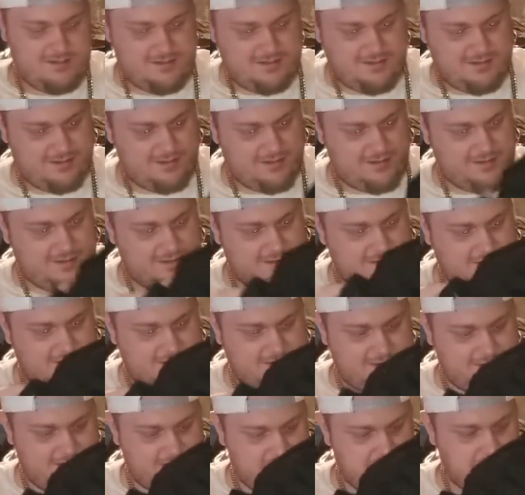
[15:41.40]
He's a
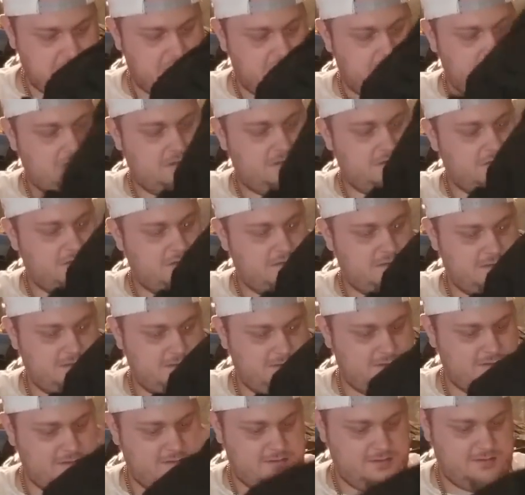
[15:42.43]
connoisseur of all
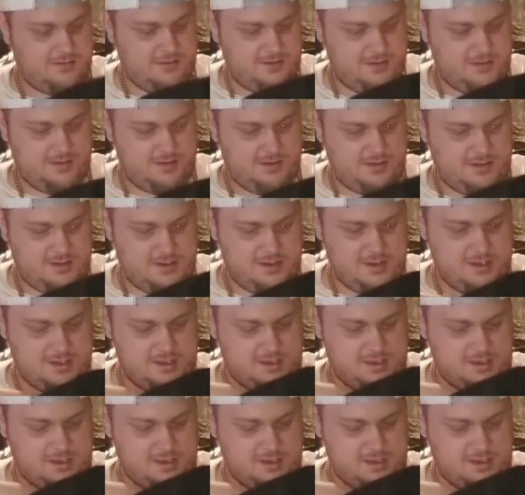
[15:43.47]
trades.